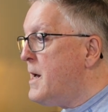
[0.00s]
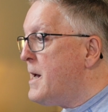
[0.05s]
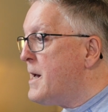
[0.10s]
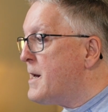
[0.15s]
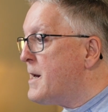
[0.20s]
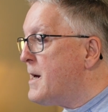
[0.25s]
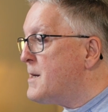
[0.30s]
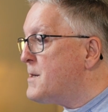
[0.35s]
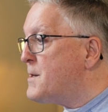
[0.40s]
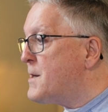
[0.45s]

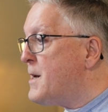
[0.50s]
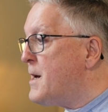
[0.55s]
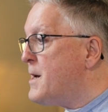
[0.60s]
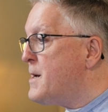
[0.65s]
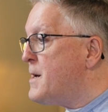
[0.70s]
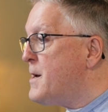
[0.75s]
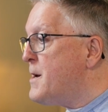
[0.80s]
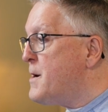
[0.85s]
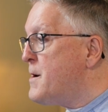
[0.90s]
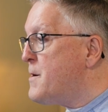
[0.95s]
And I
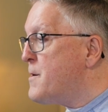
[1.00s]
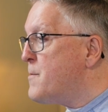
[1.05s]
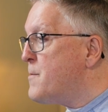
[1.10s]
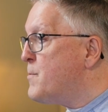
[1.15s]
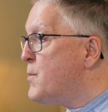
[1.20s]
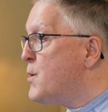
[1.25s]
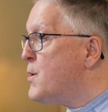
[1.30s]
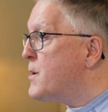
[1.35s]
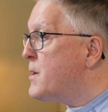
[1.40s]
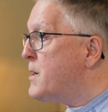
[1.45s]
say here,
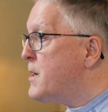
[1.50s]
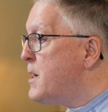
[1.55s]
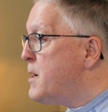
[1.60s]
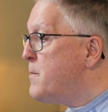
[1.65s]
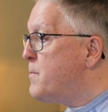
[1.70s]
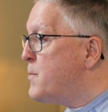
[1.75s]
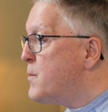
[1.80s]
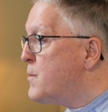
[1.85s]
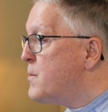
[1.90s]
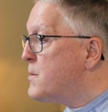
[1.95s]

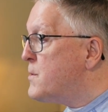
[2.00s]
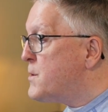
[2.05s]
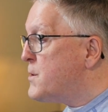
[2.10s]
bookkeepers